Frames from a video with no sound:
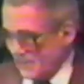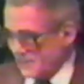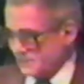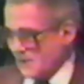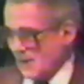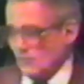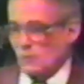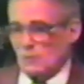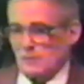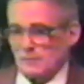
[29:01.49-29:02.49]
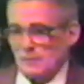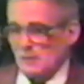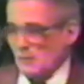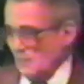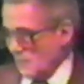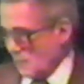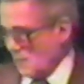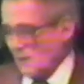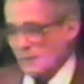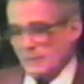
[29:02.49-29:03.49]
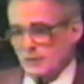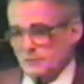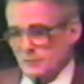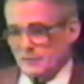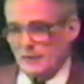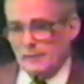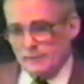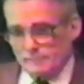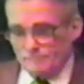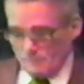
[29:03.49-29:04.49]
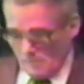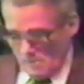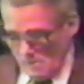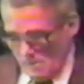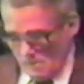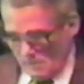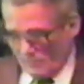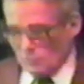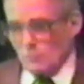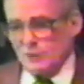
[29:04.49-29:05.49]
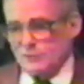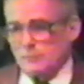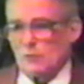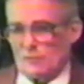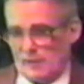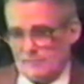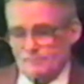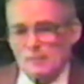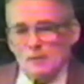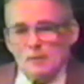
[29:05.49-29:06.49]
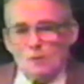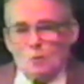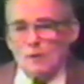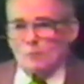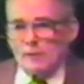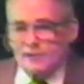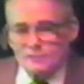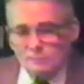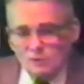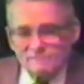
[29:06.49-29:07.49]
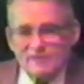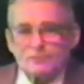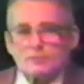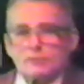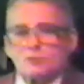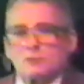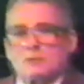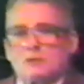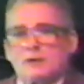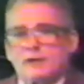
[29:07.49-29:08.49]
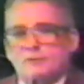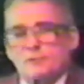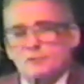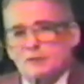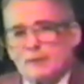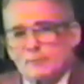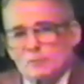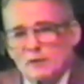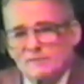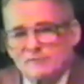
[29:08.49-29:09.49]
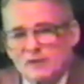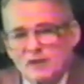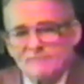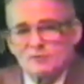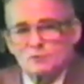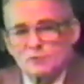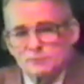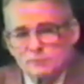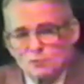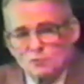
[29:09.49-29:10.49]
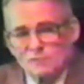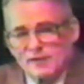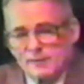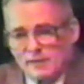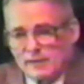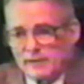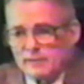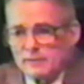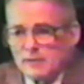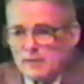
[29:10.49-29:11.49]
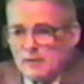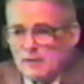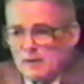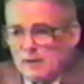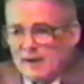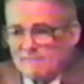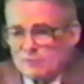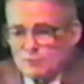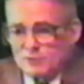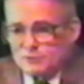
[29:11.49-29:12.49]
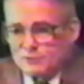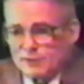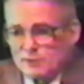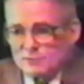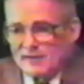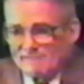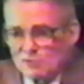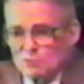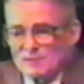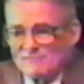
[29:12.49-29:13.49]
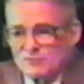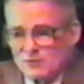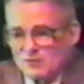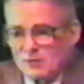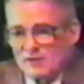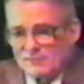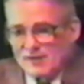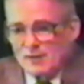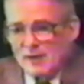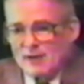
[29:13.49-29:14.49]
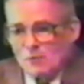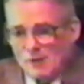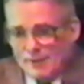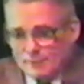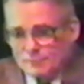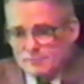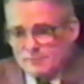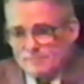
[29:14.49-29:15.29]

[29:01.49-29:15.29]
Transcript: From that time on, the ground begins to go down. Now, there's some ways you know that. One way is in the book of Exodus, uh, Exodus chapter 25, he said, You to sow that land every six years, and every seventh year to let that land rest.